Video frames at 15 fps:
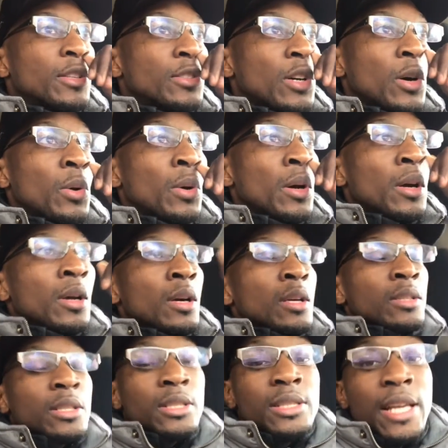So
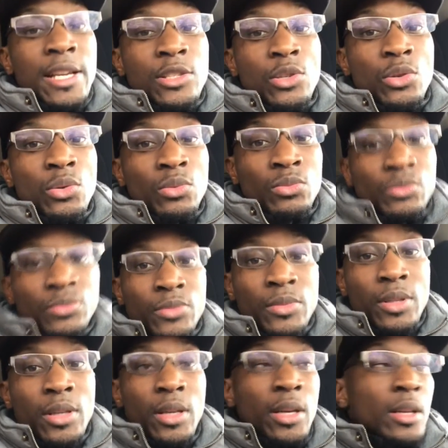just stay tuned,
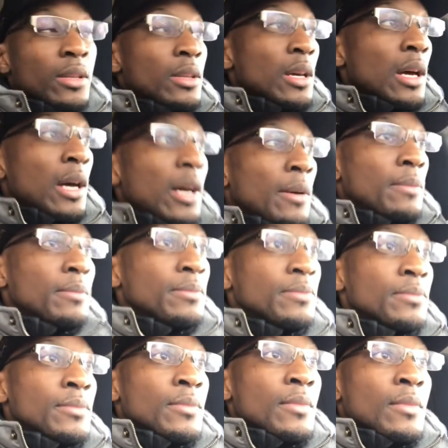and
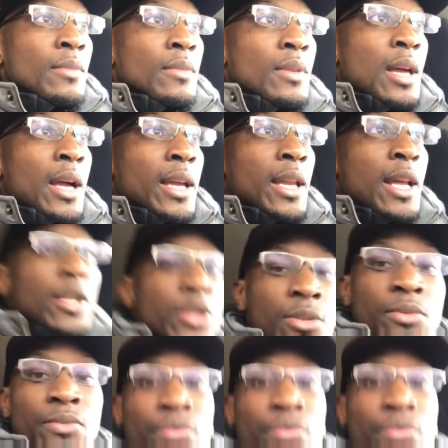I'll get at you.